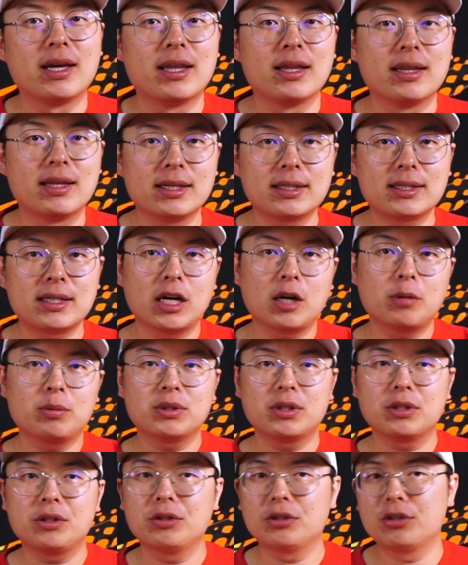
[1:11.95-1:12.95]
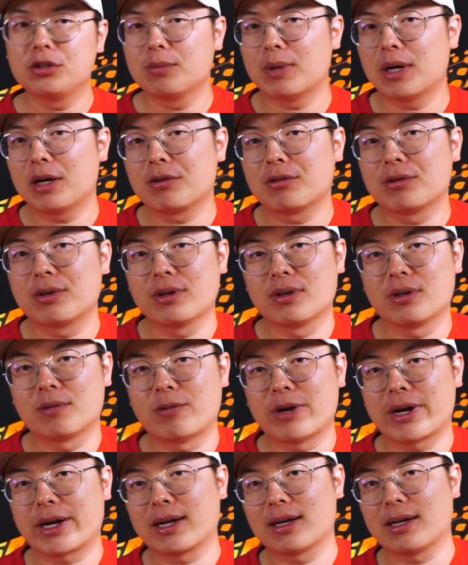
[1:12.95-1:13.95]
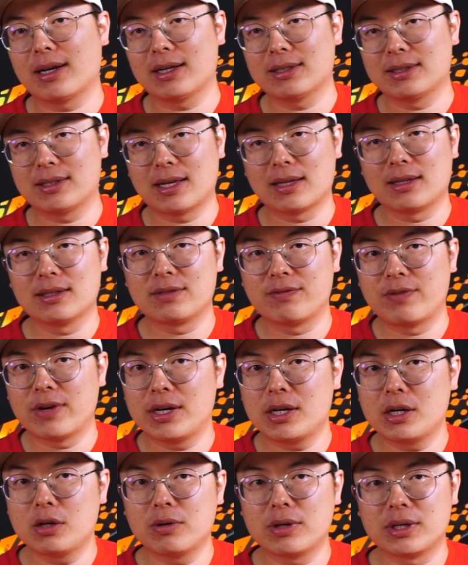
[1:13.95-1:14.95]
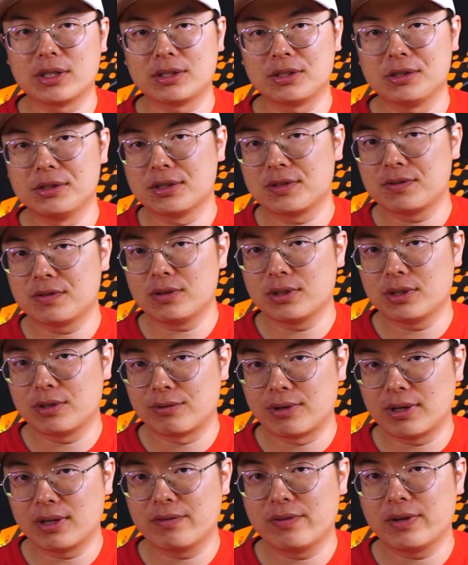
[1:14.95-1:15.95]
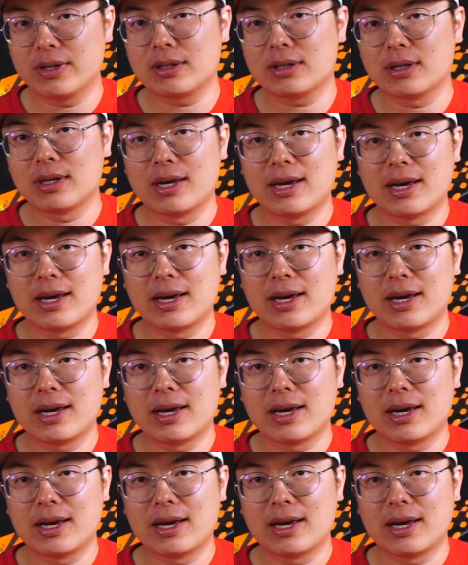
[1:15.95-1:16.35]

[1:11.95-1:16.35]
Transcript: This helps the YouTube algorithm recognize that this video is useful and relevant